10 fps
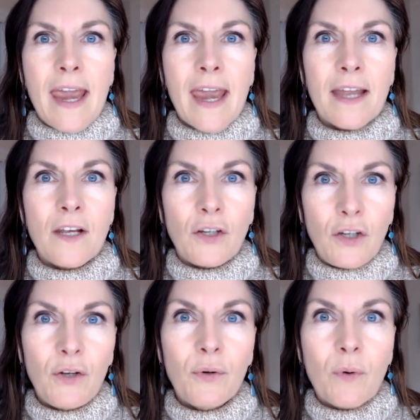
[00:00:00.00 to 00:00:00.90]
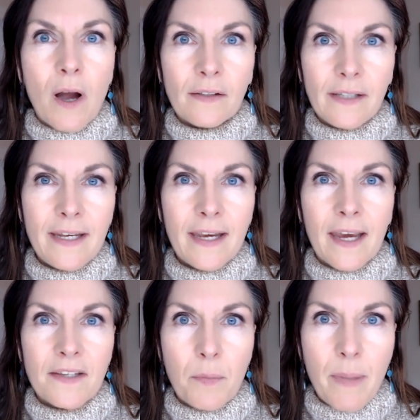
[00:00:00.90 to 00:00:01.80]
and you are
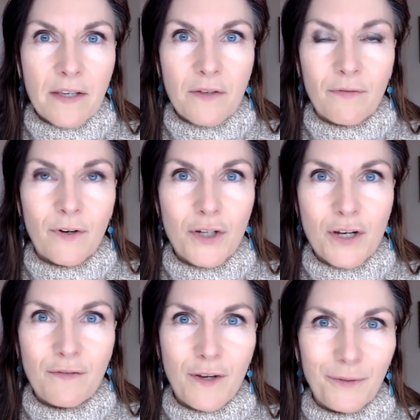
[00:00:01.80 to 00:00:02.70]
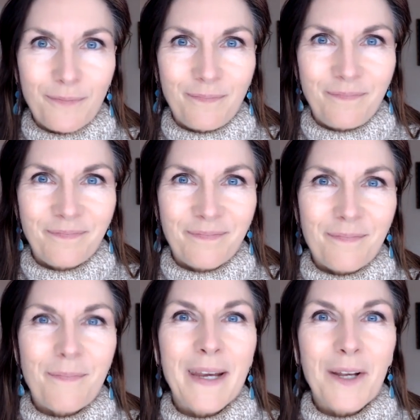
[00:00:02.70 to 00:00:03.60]
leading as the best version of you.
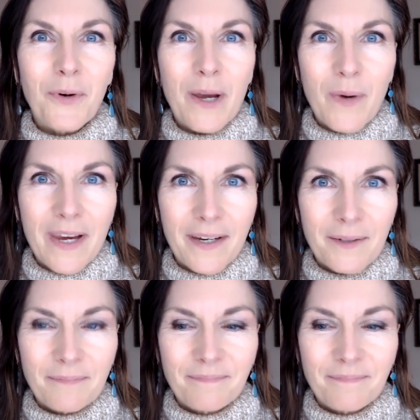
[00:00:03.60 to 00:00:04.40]
Make it a great week.